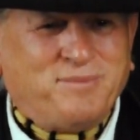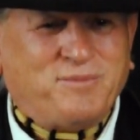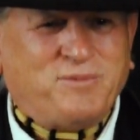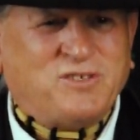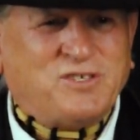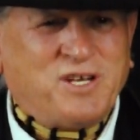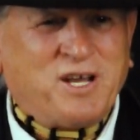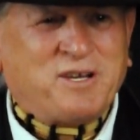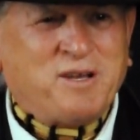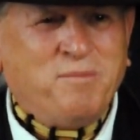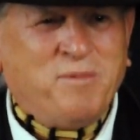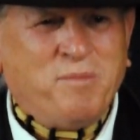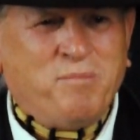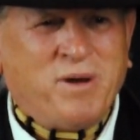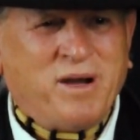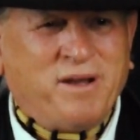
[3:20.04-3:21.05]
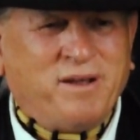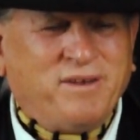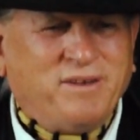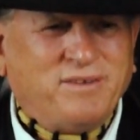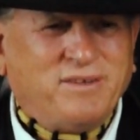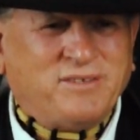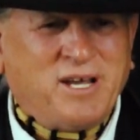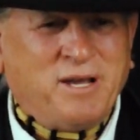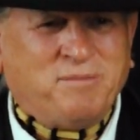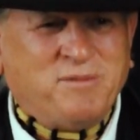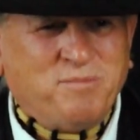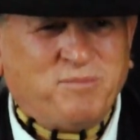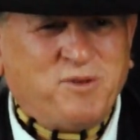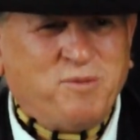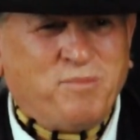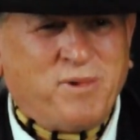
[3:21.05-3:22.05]
stuck them taped
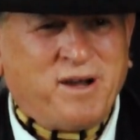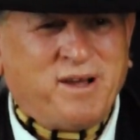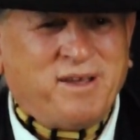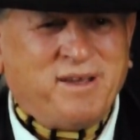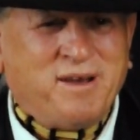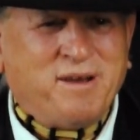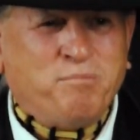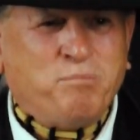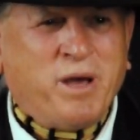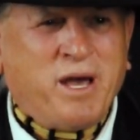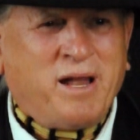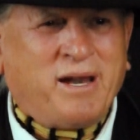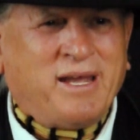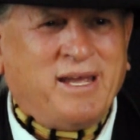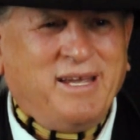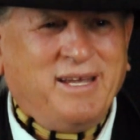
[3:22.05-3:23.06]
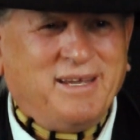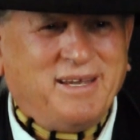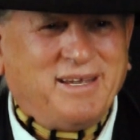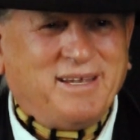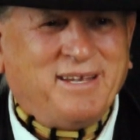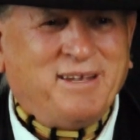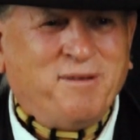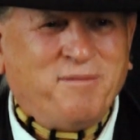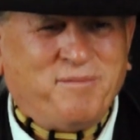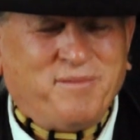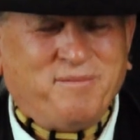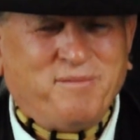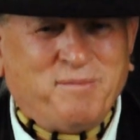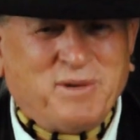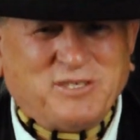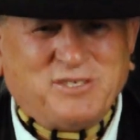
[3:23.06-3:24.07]
them to my belly,
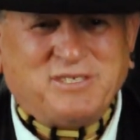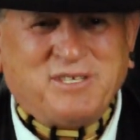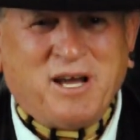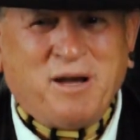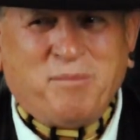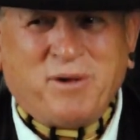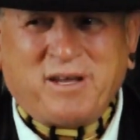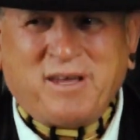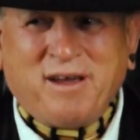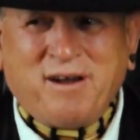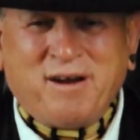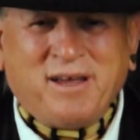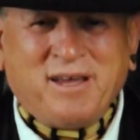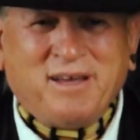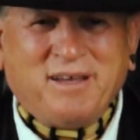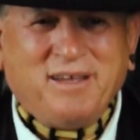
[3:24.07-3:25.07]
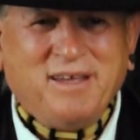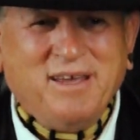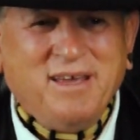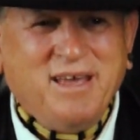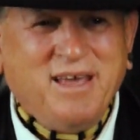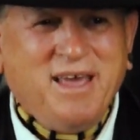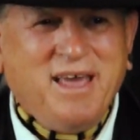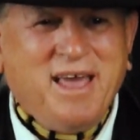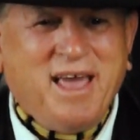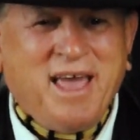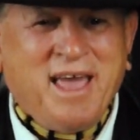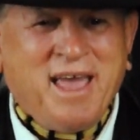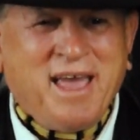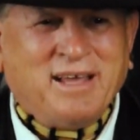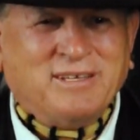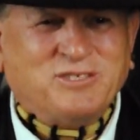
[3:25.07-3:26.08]
my stomach area.
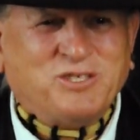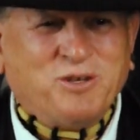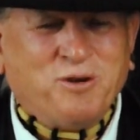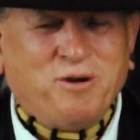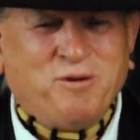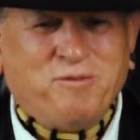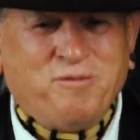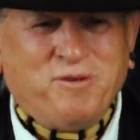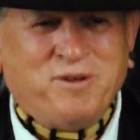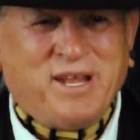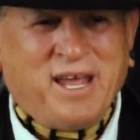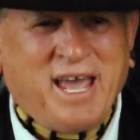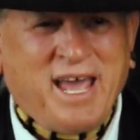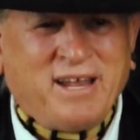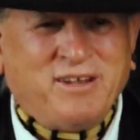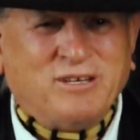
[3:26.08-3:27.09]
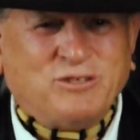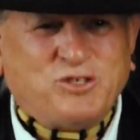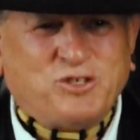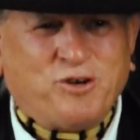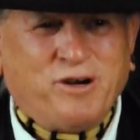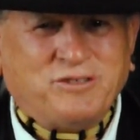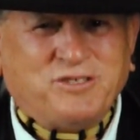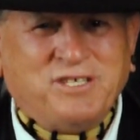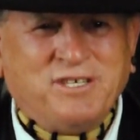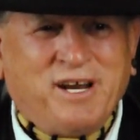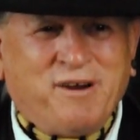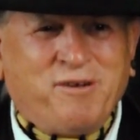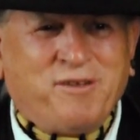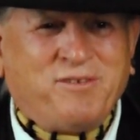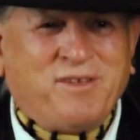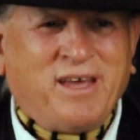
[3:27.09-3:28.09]
And so when they had to search and
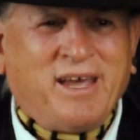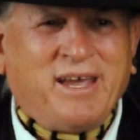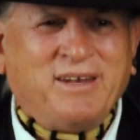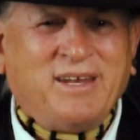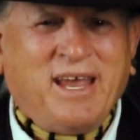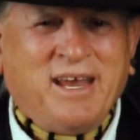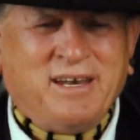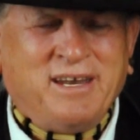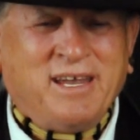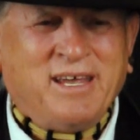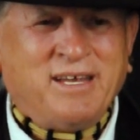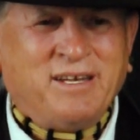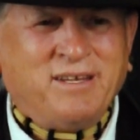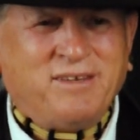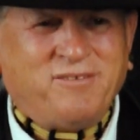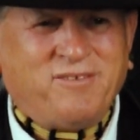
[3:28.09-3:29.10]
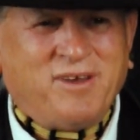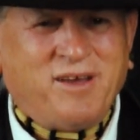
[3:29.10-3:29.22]
everything, they didn't,